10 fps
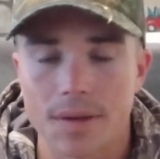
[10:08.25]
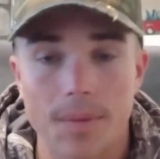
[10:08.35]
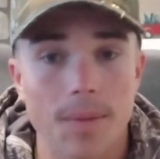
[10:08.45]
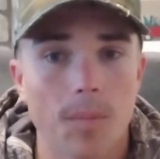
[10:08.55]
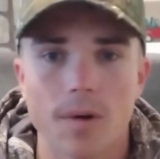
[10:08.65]

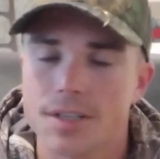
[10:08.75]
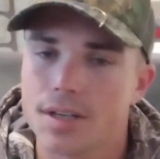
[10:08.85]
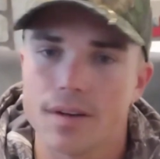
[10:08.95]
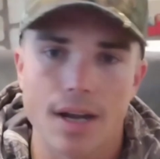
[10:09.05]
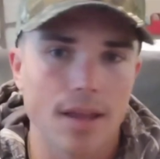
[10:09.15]
and then once
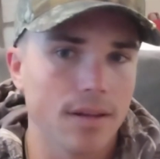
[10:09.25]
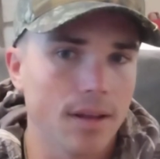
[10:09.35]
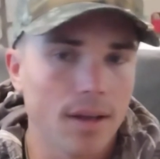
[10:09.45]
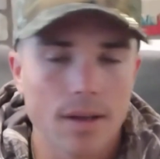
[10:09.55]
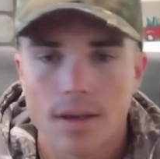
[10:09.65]
you're in it,
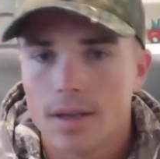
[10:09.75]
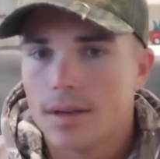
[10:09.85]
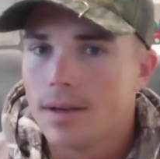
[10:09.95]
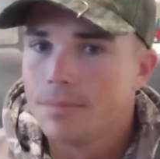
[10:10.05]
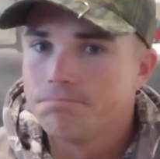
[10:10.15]

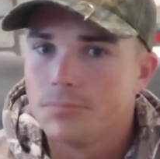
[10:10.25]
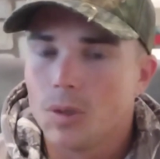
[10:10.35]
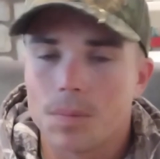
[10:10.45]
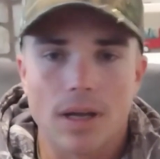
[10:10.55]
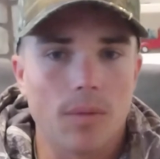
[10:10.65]

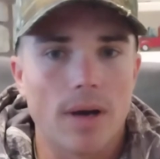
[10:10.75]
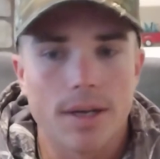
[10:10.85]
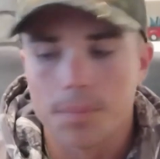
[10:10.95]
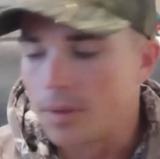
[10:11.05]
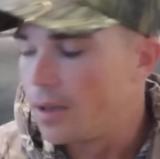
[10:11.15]
you'll probably
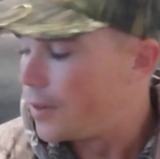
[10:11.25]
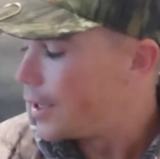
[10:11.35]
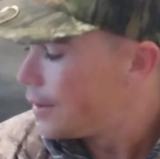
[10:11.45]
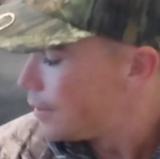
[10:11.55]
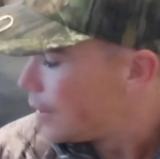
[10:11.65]
wind up loving it.